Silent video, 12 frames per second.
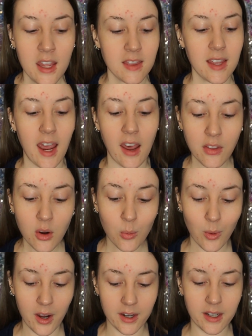The other
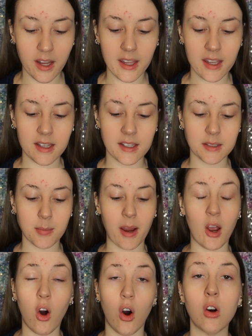one is
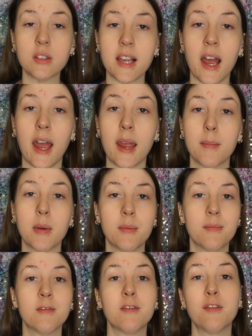my all-time
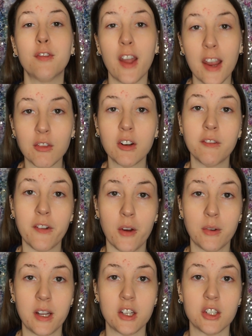favorite
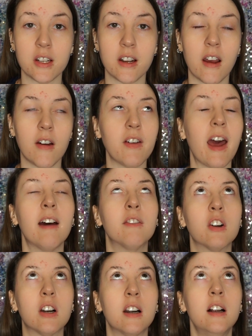foundation of
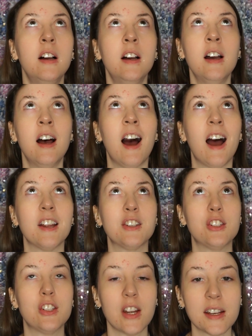ever. I
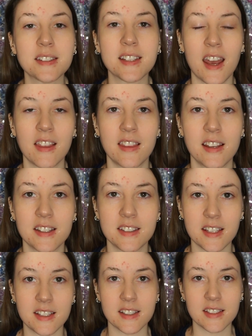just got
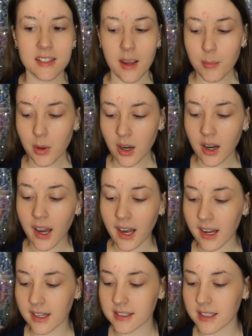this in December,
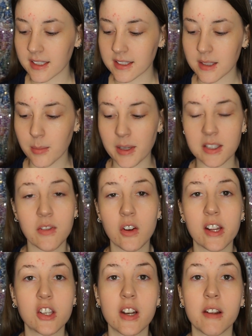and it's the best
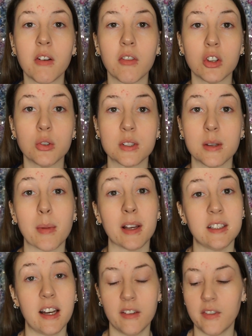foundation I've ever used in my
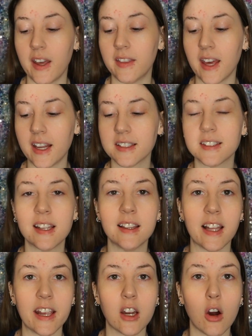life, and that is the
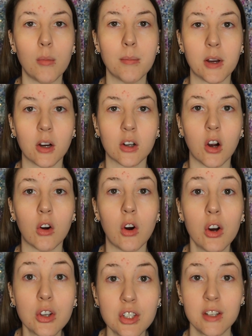Lancome Miracle
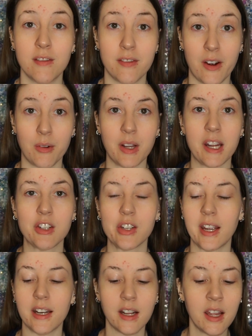Cushion Foundation.